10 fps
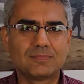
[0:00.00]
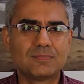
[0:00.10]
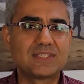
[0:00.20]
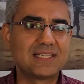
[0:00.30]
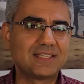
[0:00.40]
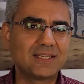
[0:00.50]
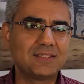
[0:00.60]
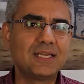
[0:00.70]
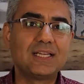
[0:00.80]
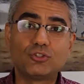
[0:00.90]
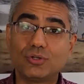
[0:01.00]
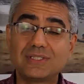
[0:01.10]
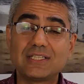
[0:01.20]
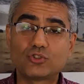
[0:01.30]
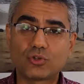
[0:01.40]
Second, there is the
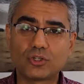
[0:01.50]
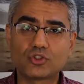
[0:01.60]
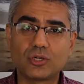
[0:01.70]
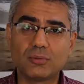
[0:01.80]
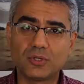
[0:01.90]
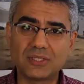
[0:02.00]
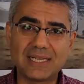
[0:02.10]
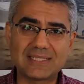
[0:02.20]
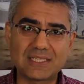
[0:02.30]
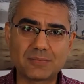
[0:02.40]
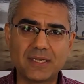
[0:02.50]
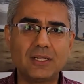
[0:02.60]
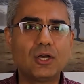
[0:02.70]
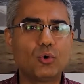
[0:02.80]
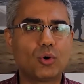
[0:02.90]
structural model assessment
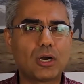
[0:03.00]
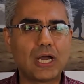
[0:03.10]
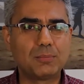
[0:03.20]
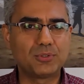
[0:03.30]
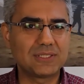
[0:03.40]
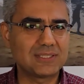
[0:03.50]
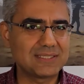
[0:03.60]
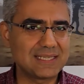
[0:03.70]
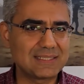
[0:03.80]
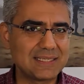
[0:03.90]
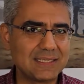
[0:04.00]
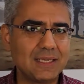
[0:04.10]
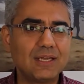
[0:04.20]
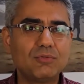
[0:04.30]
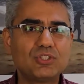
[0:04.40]
or hypothesis testing,
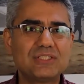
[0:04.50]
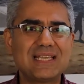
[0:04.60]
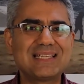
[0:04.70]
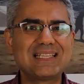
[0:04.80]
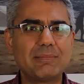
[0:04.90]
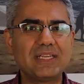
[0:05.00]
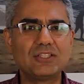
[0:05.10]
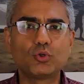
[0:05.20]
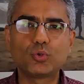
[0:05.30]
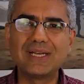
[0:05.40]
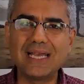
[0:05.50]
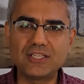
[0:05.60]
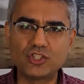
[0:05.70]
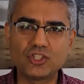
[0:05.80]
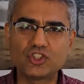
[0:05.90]
which is examining the
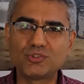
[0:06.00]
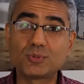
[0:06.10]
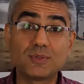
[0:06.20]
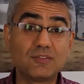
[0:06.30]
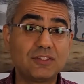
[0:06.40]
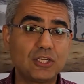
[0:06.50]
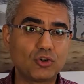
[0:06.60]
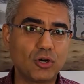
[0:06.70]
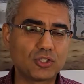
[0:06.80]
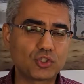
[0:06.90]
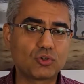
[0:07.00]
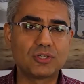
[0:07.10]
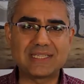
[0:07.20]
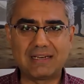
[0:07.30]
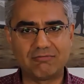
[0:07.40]
relationships between the constructs
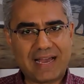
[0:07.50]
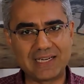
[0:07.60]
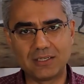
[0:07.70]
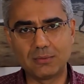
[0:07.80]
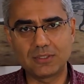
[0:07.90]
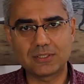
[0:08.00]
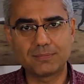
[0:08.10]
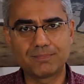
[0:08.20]
and variables.